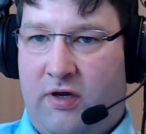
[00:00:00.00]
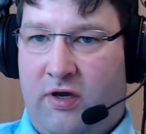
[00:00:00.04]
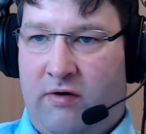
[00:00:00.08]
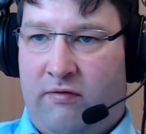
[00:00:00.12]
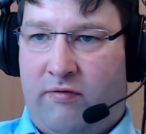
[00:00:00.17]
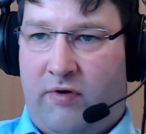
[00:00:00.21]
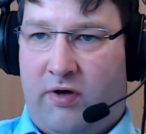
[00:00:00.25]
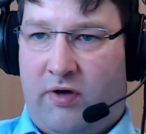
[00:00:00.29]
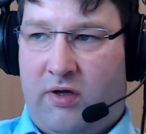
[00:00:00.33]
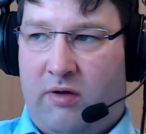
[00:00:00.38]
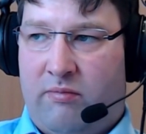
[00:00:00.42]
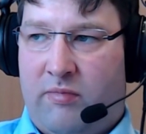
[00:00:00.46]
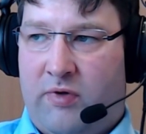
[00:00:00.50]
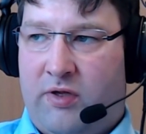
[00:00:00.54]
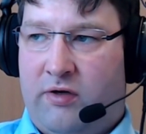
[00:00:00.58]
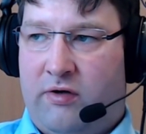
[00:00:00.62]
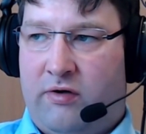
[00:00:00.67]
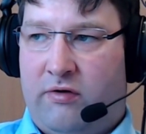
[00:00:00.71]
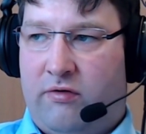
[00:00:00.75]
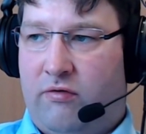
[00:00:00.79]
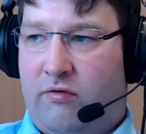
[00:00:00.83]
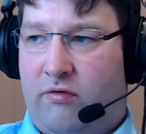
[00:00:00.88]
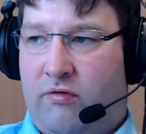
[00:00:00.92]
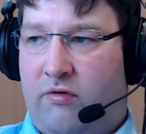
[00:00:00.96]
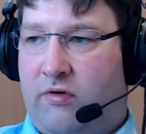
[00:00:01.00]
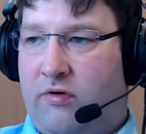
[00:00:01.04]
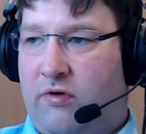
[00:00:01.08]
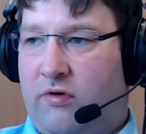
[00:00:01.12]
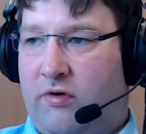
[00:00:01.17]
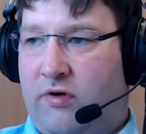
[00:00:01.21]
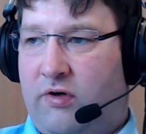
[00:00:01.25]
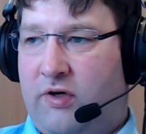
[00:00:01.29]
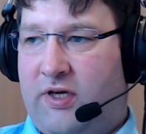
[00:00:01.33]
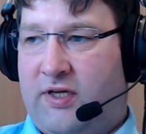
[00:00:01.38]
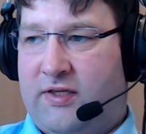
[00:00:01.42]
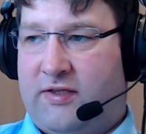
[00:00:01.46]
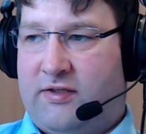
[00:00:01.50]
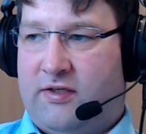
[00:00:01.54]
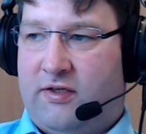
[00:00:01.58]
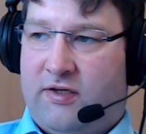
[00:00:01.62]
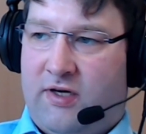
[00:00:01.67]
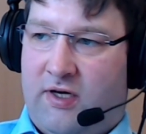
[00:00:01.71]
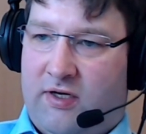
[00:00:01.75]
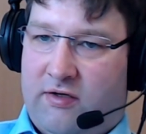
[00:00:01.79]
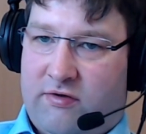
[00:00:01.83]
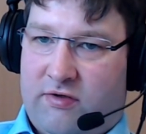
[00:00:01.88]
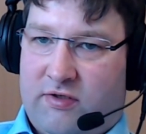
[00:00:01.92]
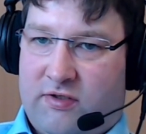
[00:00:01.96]
environment or at the
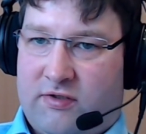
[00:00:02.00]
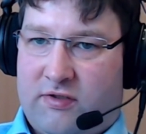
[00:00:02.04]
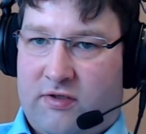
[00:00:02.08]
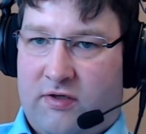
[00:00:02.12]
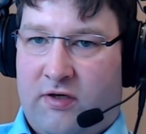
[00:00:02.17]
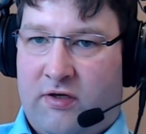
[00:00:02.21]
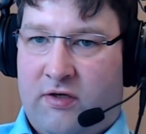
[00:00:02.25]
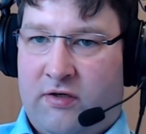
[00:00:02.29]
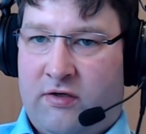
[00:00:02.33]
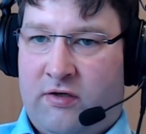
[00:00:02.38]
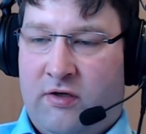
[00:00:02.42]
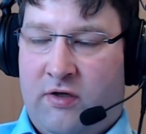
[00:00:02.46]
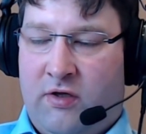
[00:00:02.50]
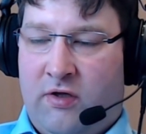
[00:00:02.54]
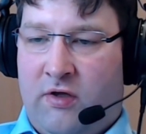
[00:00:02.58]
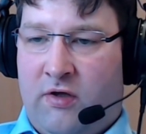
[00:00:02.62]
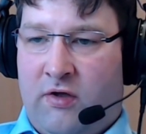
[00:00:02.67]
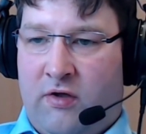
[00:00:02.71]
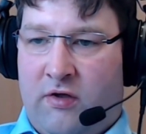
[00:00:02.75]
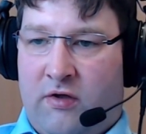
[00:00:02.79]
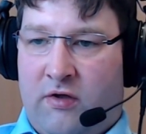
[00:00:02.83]
countryside,